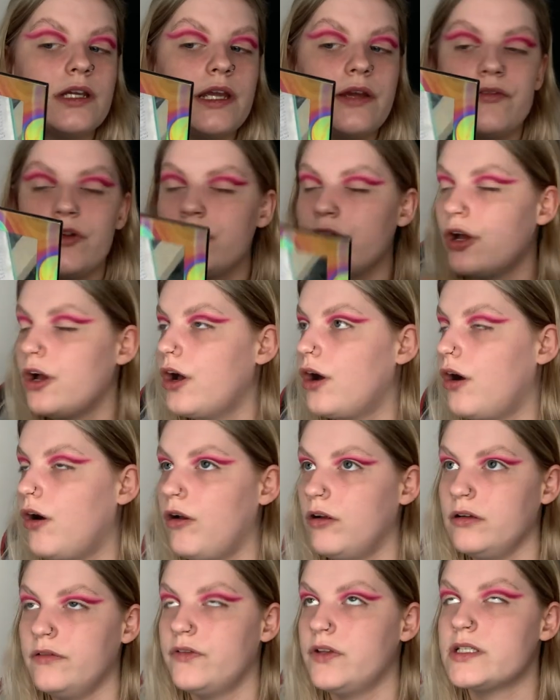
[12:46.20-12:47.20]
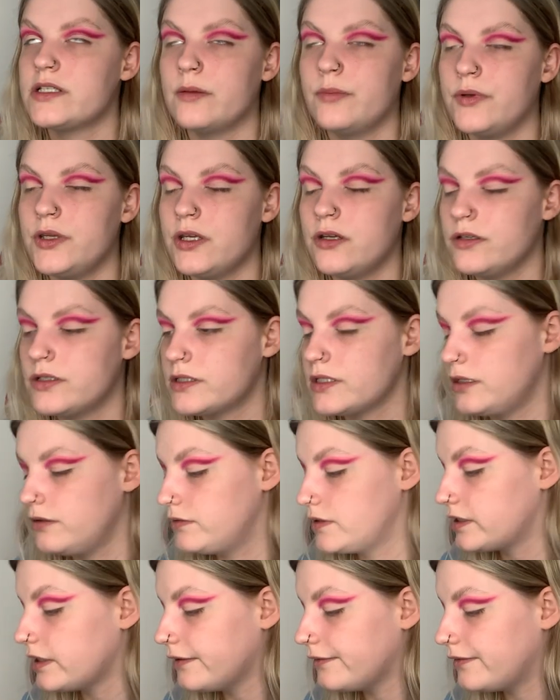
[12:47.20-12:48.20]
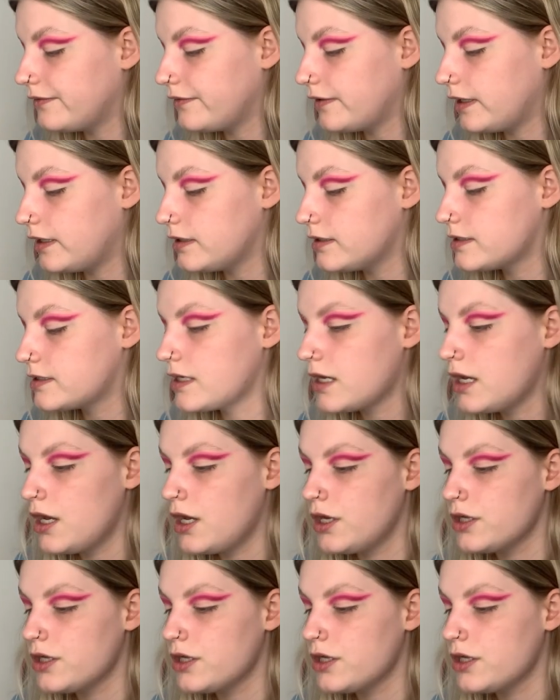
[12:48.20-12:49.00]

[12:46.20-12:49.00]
giving her all of this abuse, and it was self-defense.